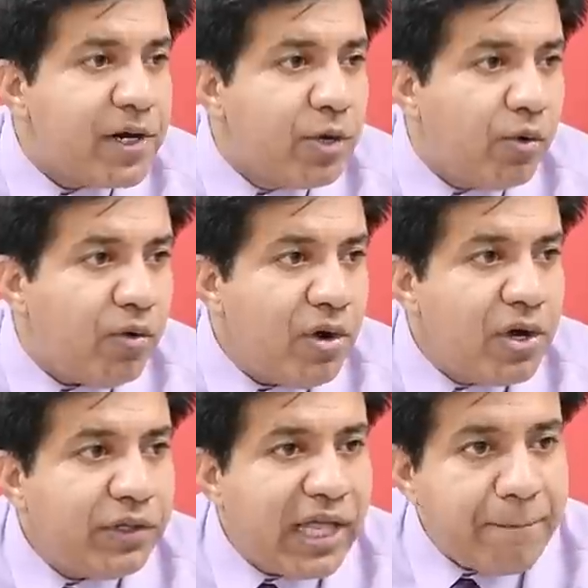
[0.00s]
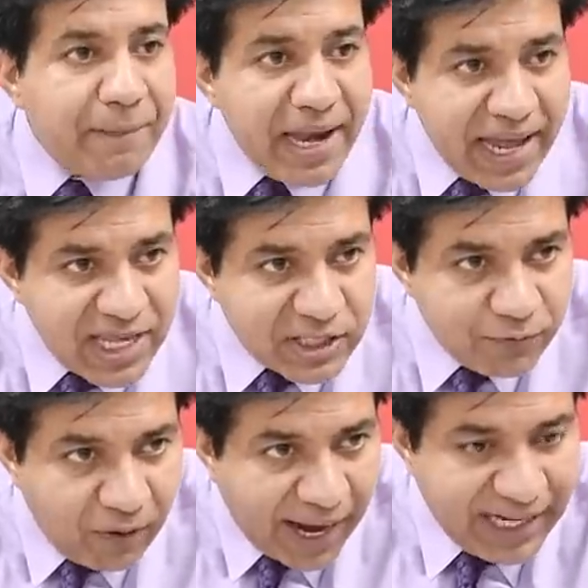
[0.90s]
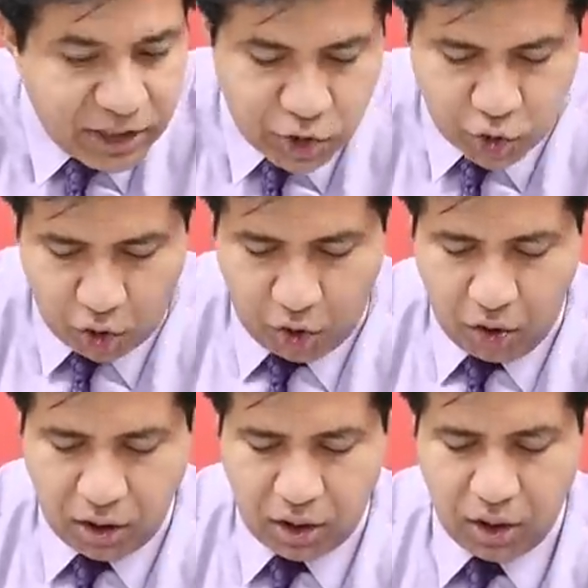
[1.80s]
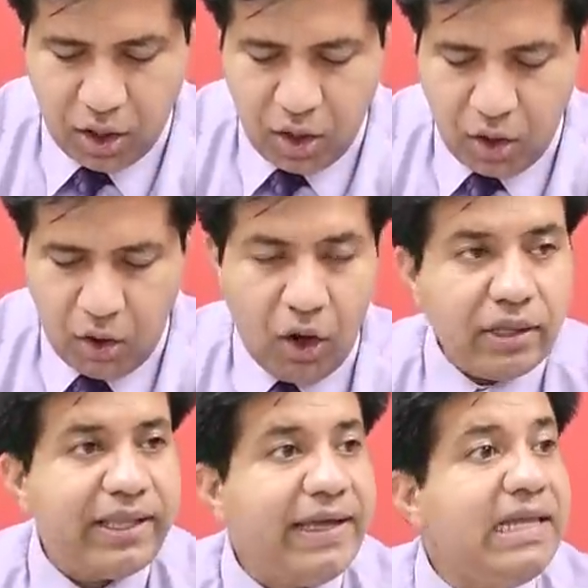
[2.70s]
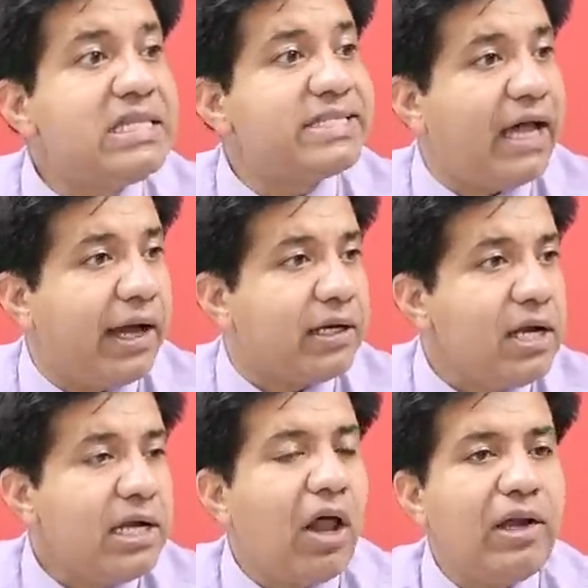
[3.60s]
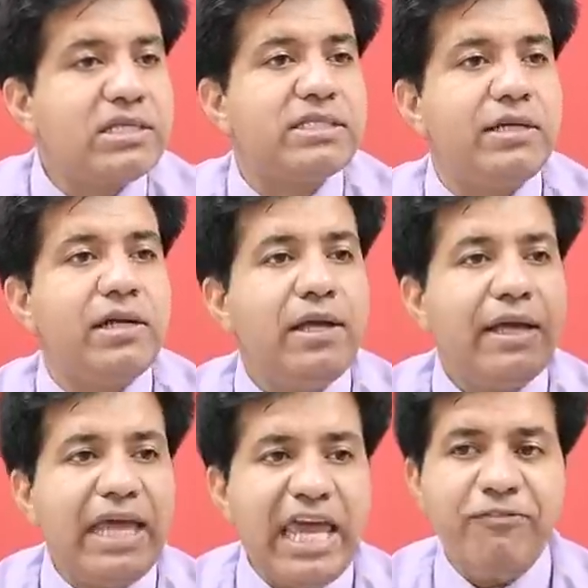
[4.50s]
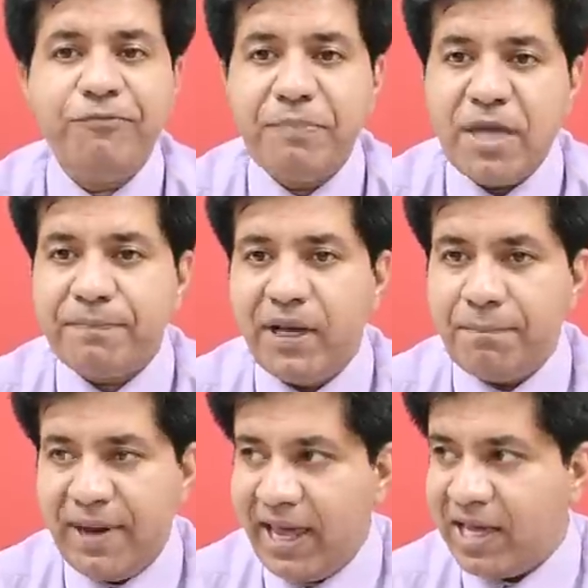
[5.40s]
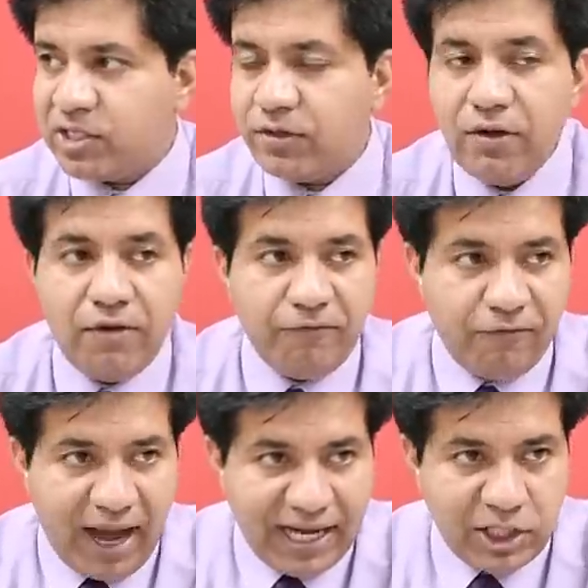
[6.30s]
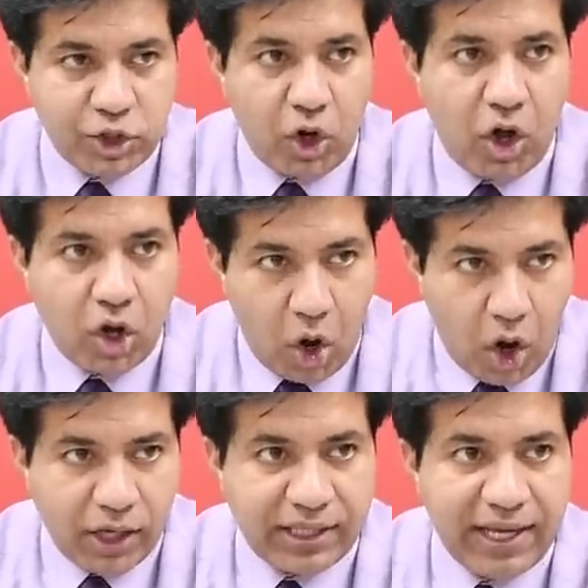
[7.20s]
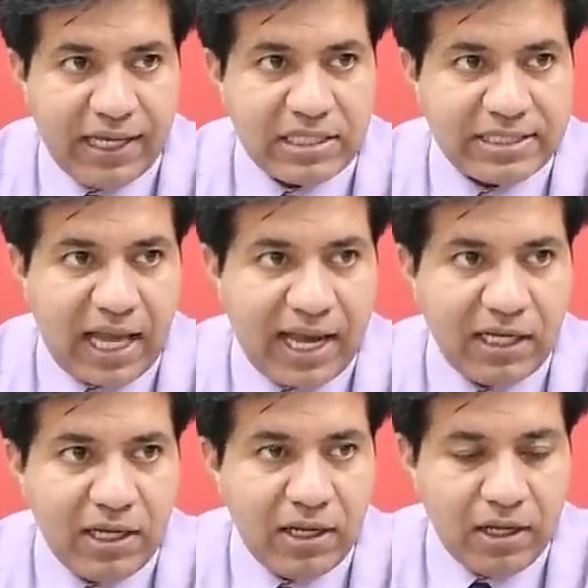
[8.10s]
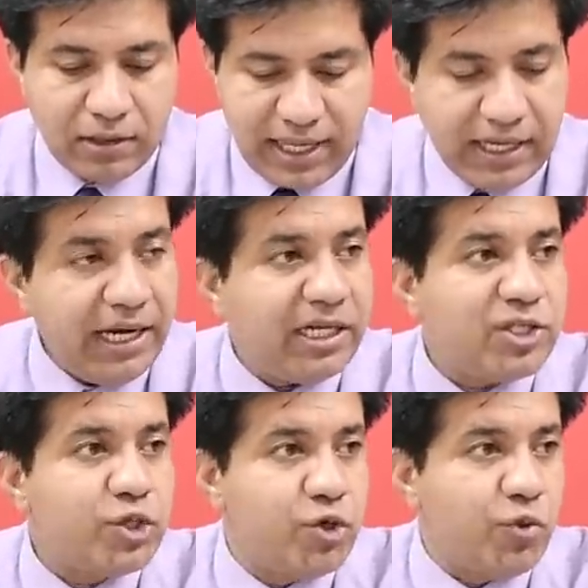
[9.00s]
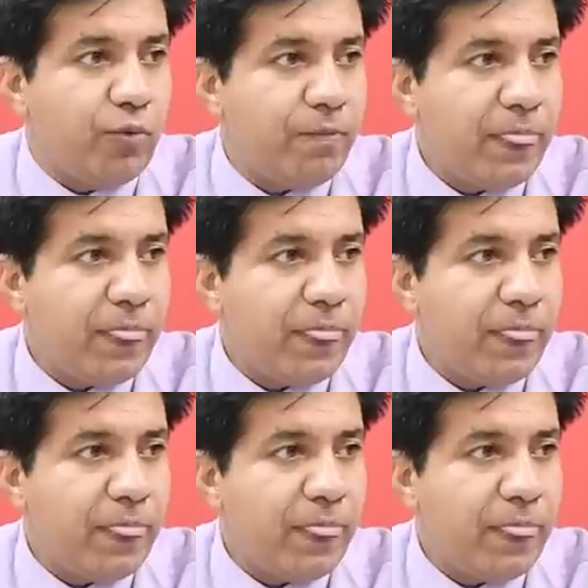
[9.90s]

do? They placed white chalk on the hillside. Now listen, if people placed white chalk on the hillside, then it is true.